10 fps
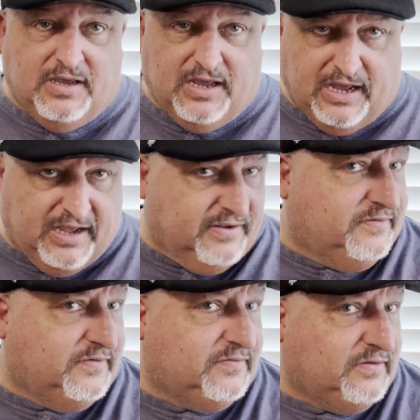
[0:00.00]

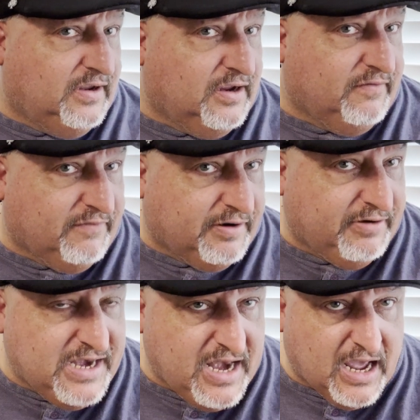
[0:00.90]
Just a
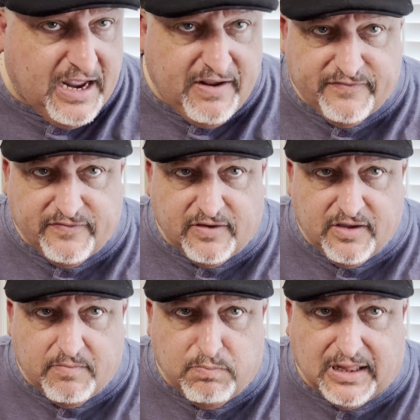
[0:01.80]
very nice
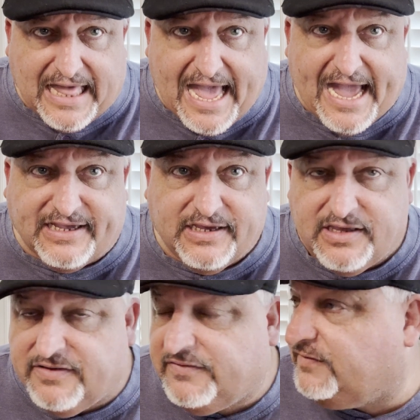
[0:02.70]
black
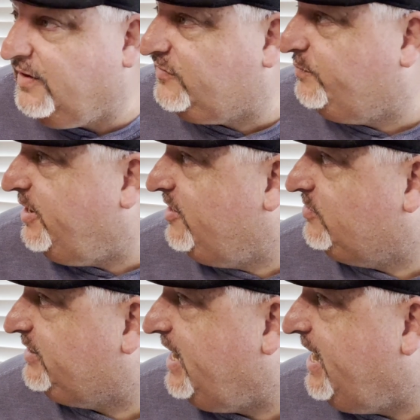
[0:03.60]

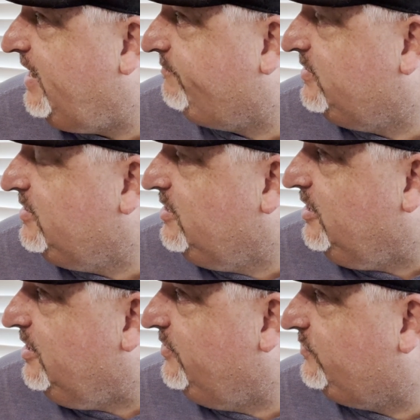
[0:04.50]
6-panel cap.
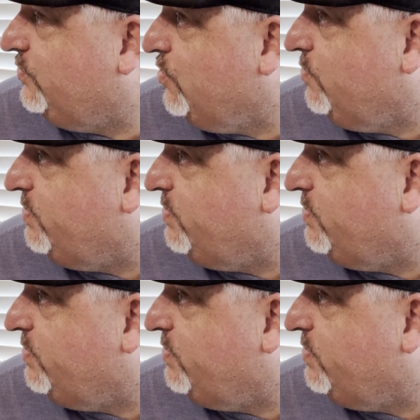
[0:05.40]
It is a wool